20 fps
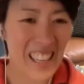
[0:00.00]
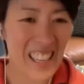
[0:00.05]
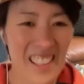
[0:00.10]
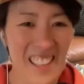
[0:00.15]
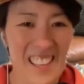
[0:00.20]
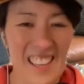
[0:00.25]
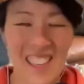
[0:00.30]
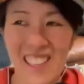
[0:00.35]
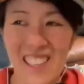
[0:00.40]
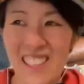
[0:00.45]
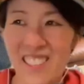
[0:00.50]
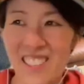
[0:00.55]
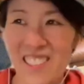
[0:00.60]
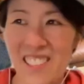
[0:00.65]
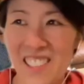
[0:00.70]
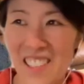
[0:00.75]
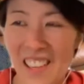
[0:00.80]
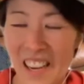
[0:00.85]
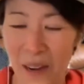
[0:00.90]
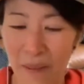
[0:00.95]
there,
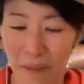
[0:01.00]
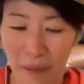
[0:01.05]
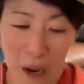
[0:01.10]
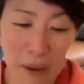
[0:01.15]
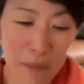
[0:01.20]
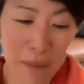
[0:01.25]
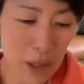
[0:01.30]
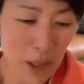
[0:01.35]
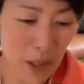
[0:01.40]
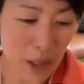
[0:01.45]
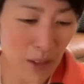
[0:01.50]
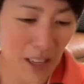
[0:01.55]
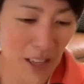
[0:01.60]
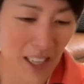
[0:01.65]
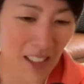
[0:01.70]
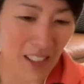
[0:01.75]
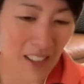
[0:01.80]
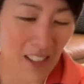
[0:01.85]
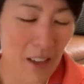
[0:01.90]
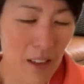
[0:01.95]
Drew. I'm good,
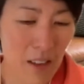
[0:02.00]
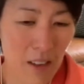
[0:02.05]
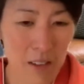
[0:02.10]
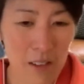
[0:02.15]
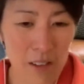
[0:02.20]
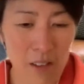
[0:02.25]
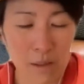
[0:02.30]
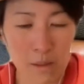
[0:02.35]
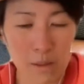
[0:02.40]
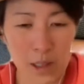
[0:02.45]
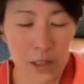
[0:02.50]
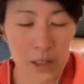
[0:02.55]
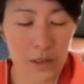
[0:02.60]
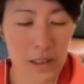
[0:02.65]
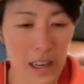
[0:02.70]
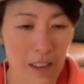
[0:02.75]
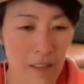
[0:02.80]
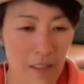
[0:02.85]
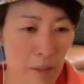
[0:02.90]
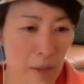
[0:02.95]
thanks. Thank you so much for
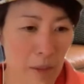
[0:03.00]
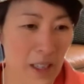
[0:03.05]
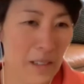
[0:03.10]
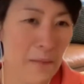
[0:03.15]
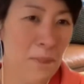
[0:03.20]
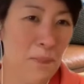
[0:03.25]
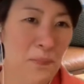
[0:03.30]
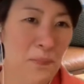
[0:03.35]
having me.